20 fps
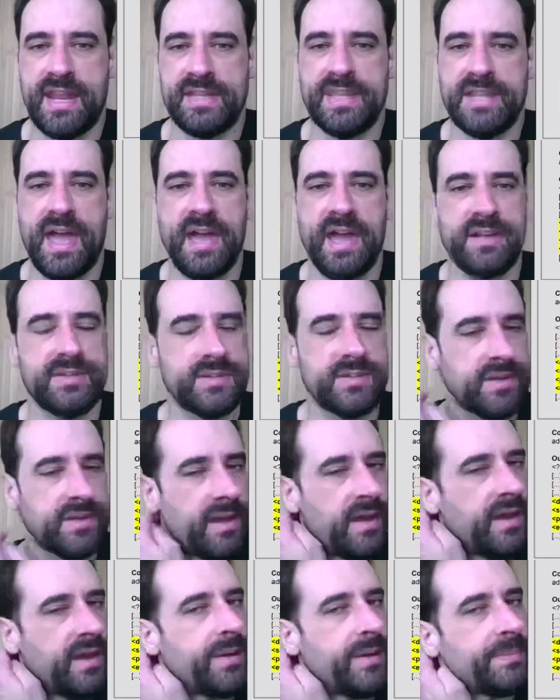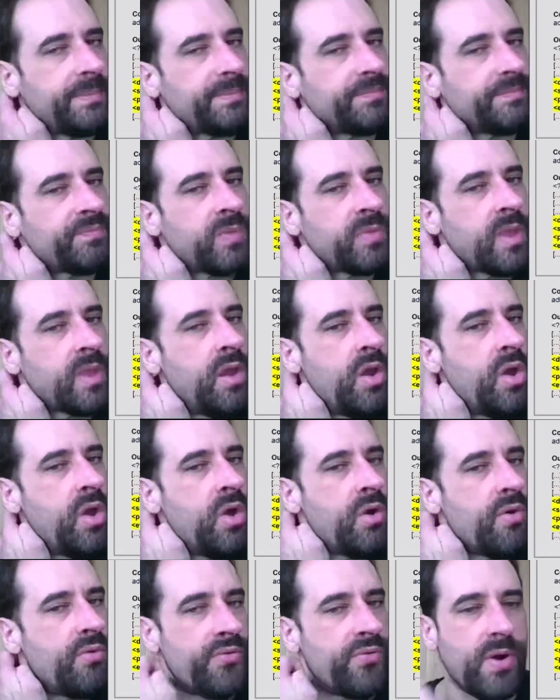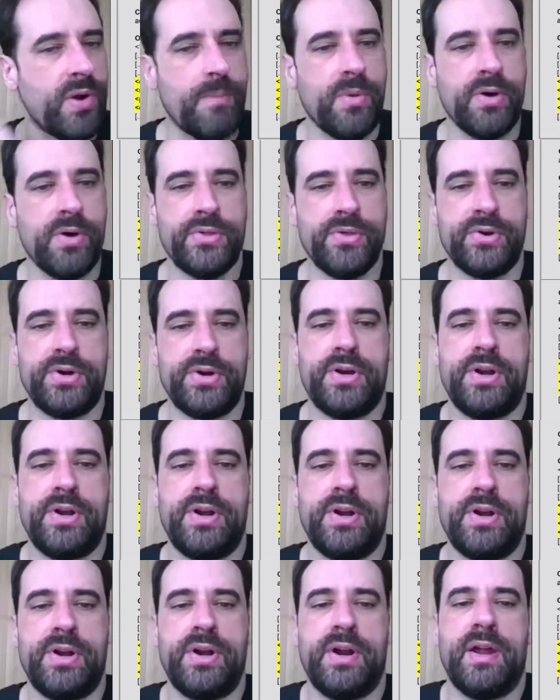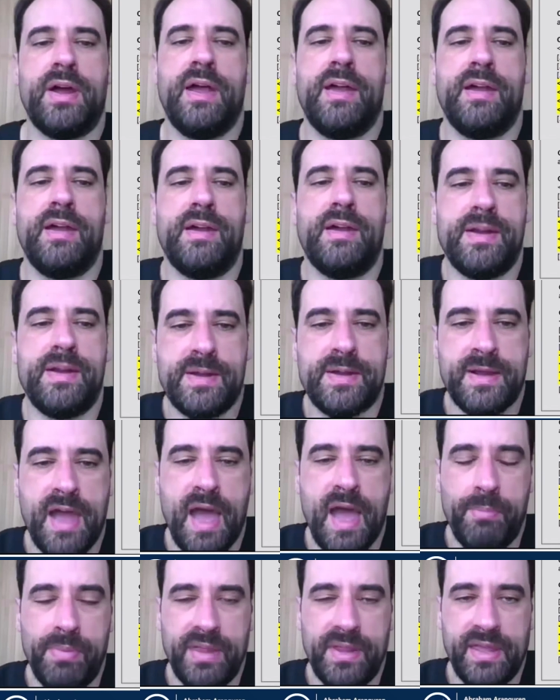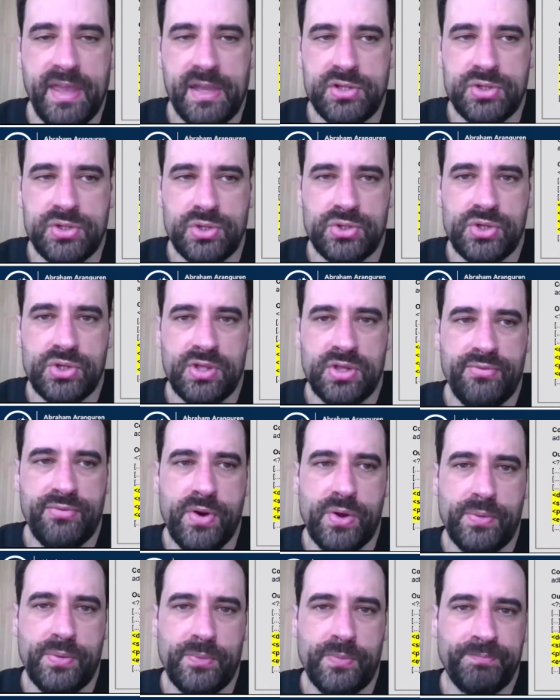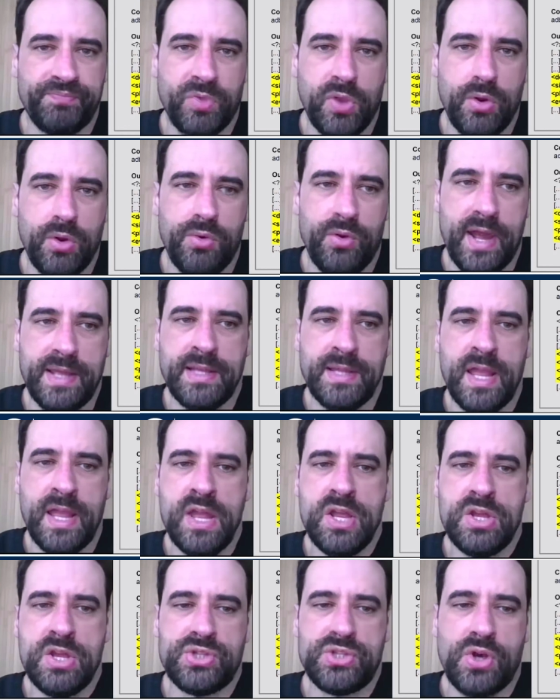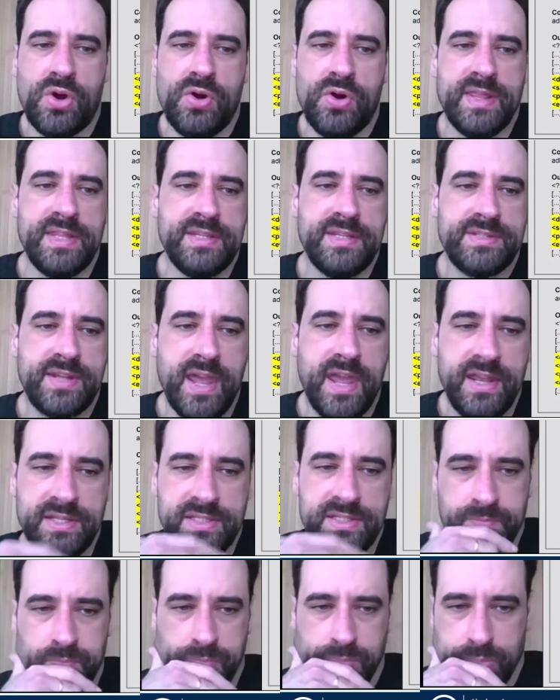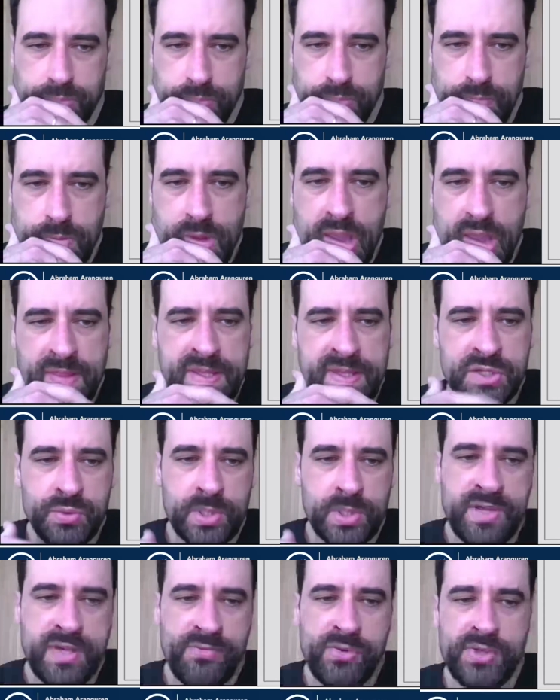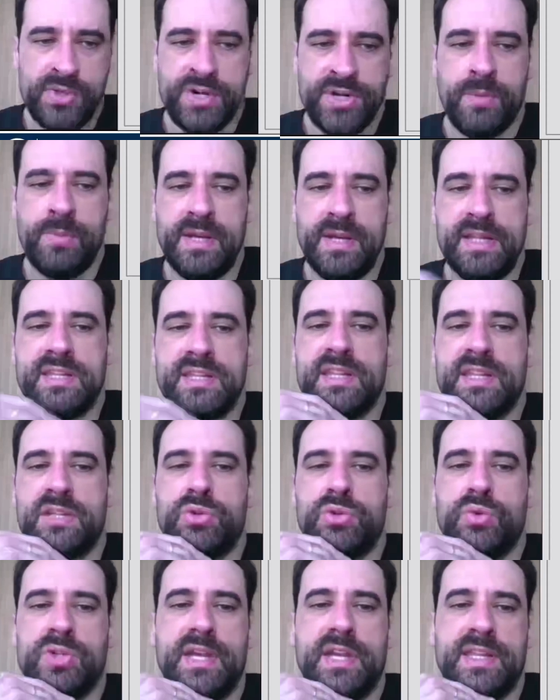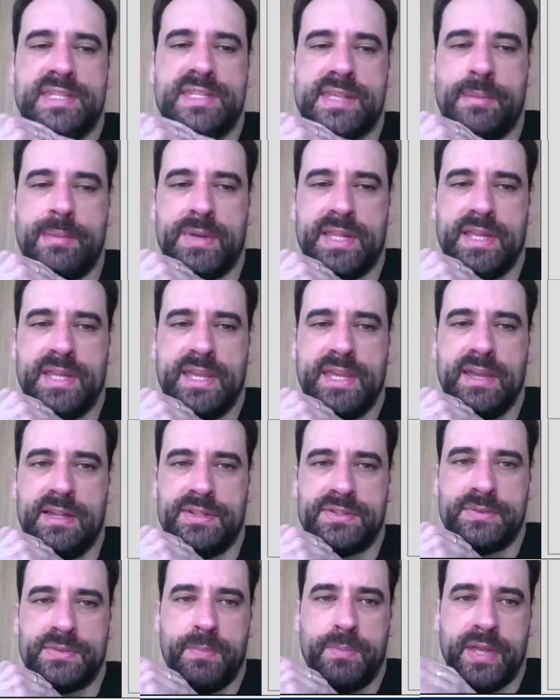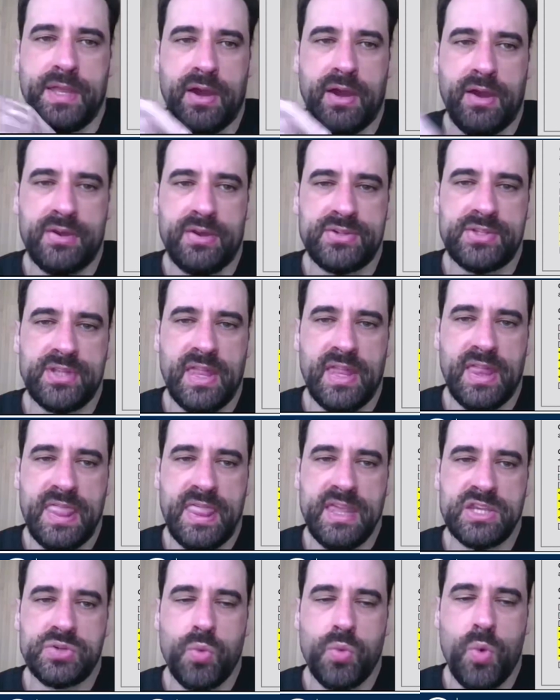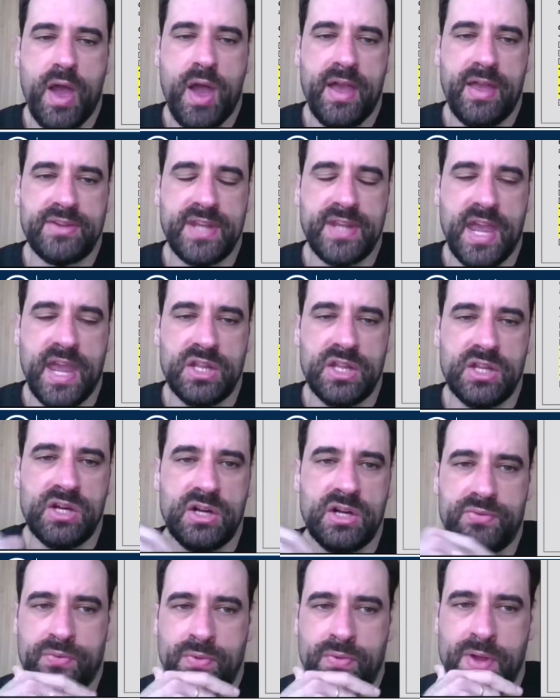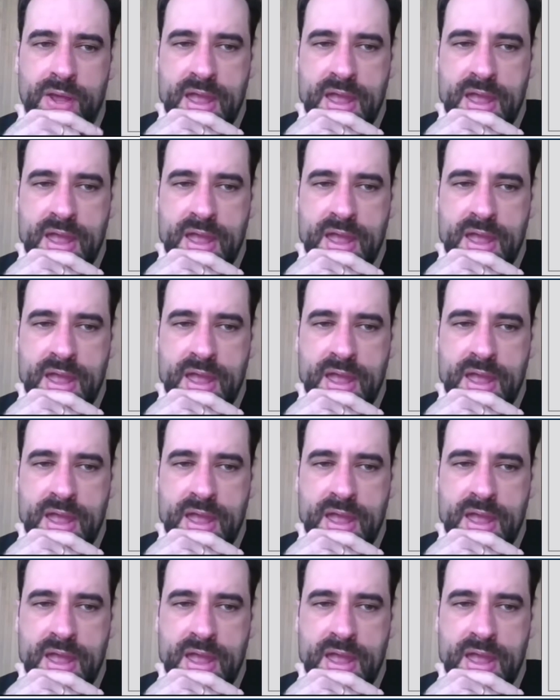and attacks from other applications on the phone, right? So in this case, this was a vulnerability that could get somebody killed because this was kind of